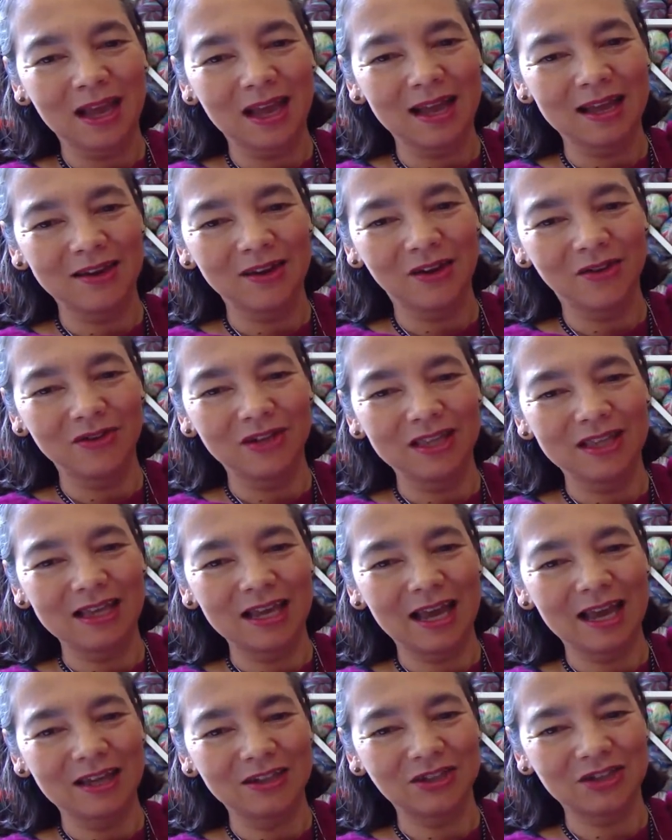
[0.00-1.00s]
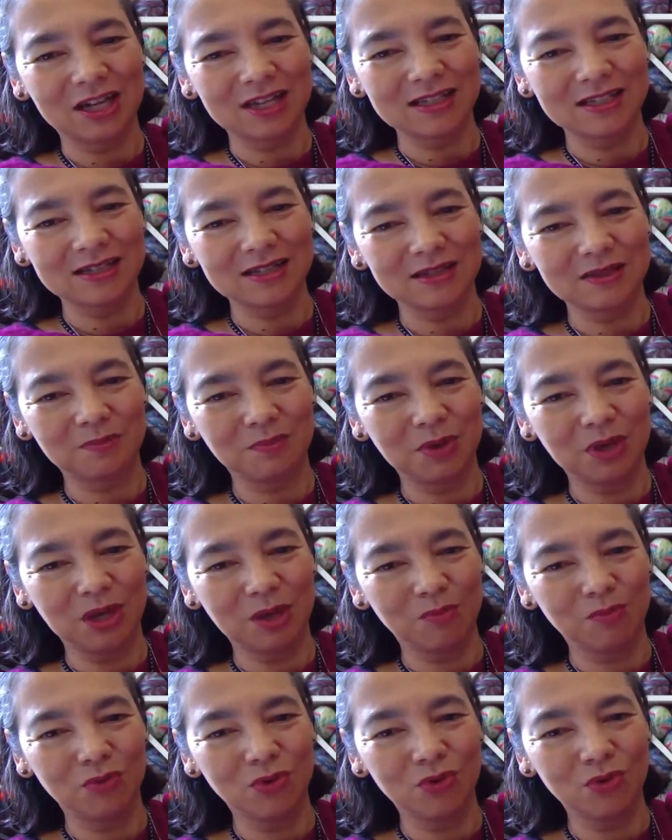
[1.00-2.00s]
And only the edge has this
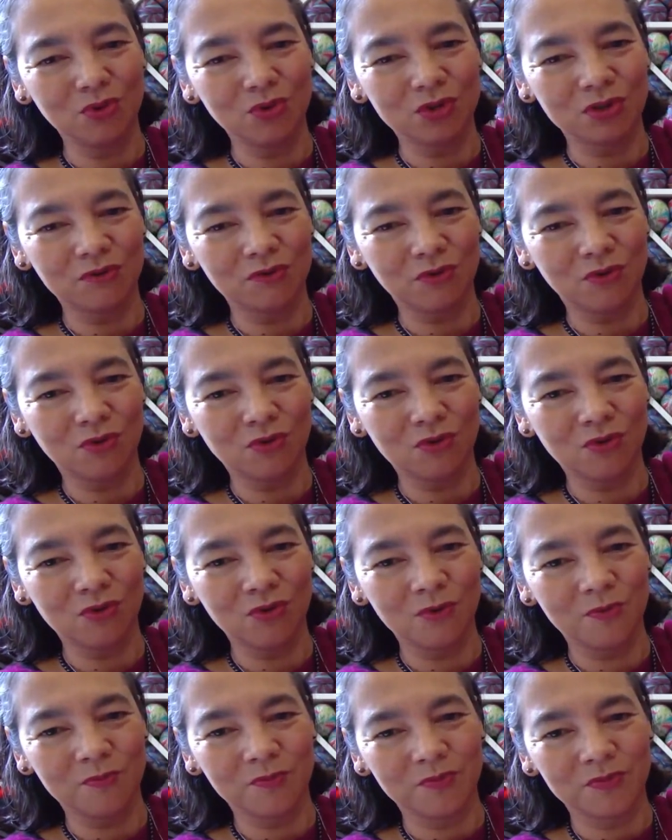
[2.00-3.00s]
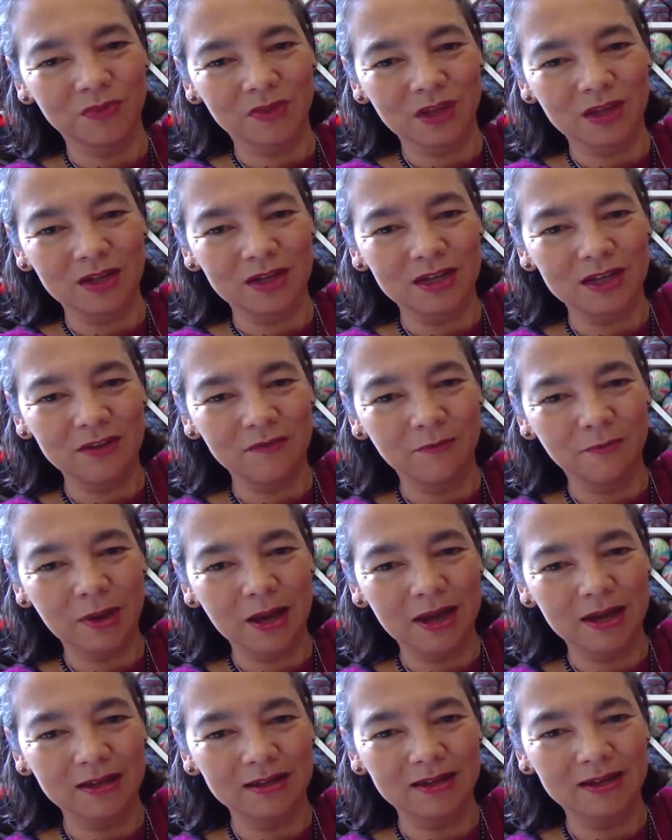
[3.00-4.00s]
big, beautiful leaf
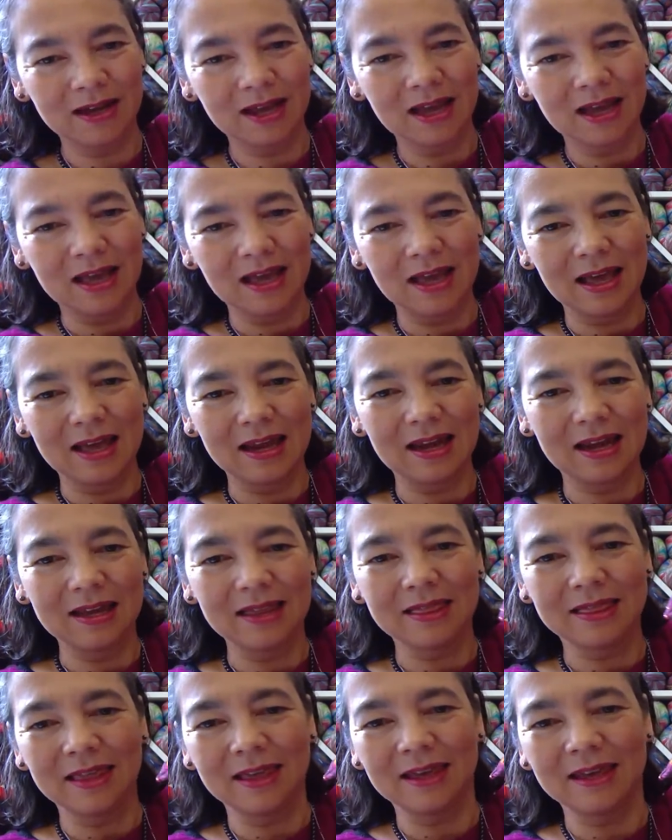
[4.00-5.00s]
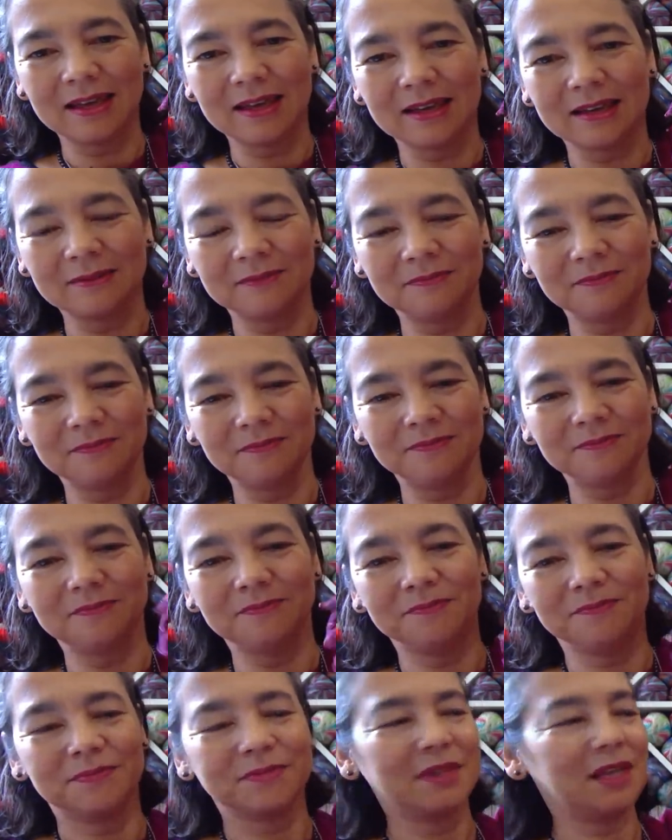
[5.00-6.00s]
pattern. And I think
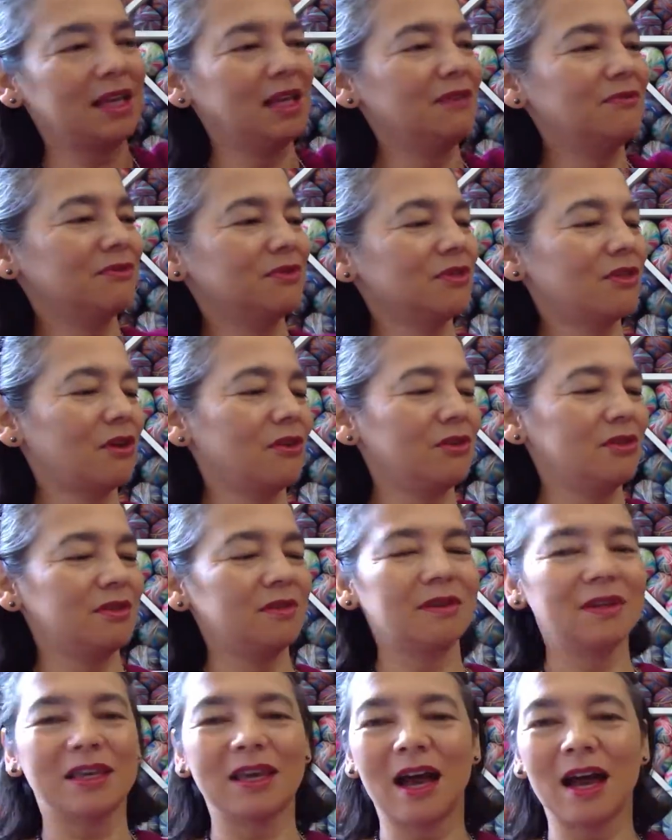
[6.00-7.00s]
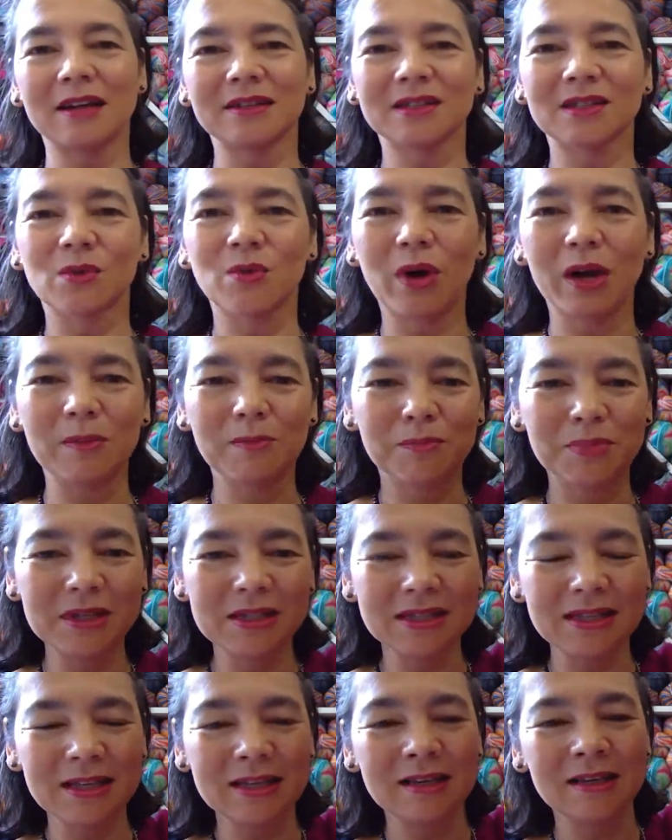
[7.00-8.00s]
even though the yarn is quite
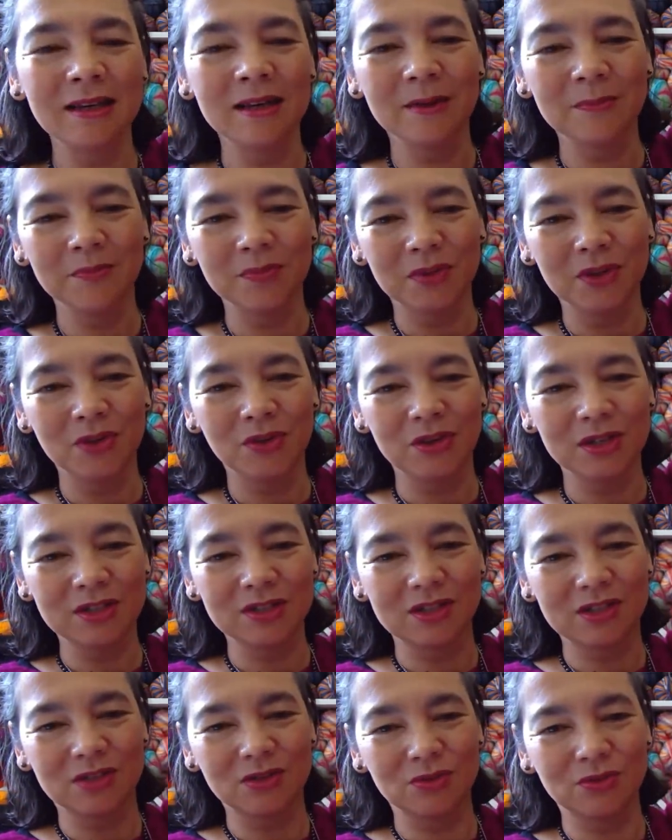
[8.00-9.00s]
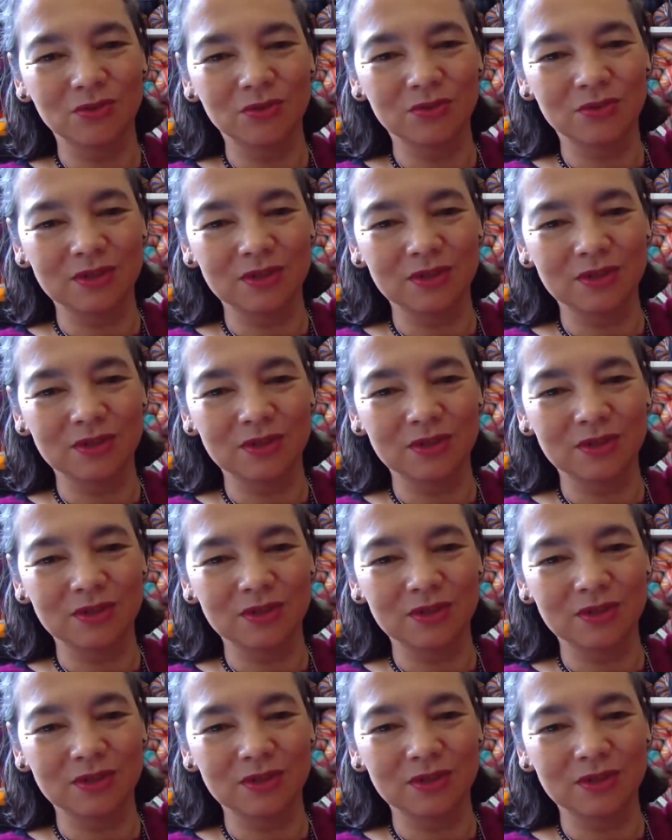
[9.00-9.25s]
busy, you can still